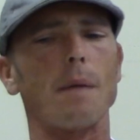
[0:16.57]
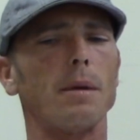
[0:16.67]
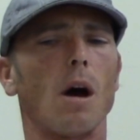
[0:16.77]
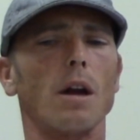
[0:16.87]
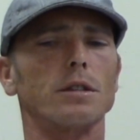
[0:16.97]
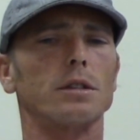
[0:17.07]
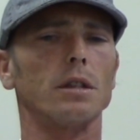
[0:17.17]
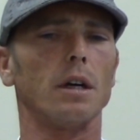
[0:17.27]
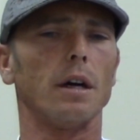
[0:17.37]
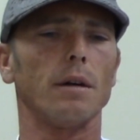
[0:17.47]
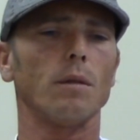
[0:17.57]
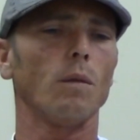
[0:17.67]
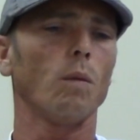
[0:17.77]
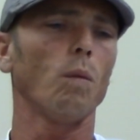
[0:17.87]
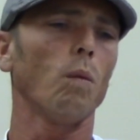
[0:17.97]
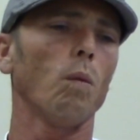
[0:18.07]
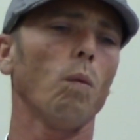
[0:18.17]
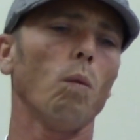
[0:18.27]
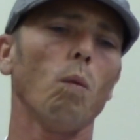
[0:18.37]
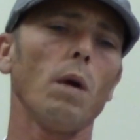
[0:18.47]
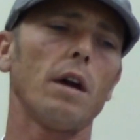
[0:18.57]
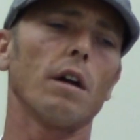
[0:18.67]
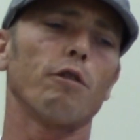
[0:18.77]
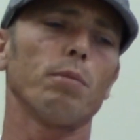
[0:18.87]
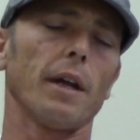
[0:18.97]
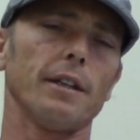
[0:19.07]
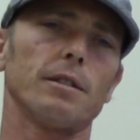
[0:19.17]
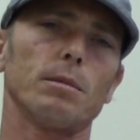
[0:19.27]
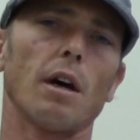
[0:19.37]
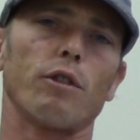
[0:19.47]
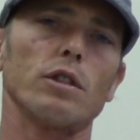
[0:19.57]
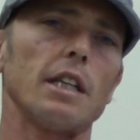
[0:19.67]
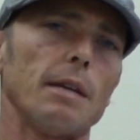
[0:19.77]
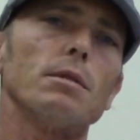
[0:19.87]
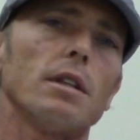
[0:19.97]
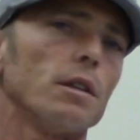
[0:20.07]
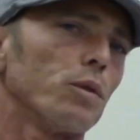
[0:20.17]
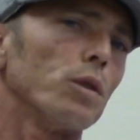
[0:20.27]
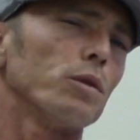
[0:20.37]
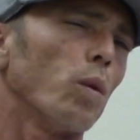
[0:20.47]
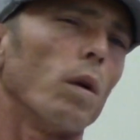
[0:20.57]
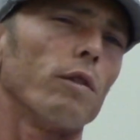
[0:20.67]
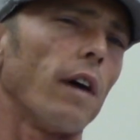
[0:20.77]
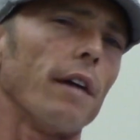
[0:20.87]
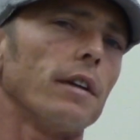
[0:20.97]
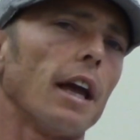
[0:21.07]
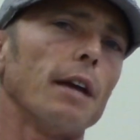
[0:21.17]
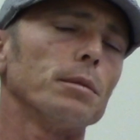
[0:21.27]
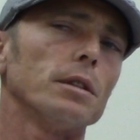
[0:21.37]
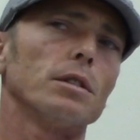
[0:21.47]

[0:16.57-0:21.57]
be honest, we could have played some tougher teams in these first 4 or 5 games,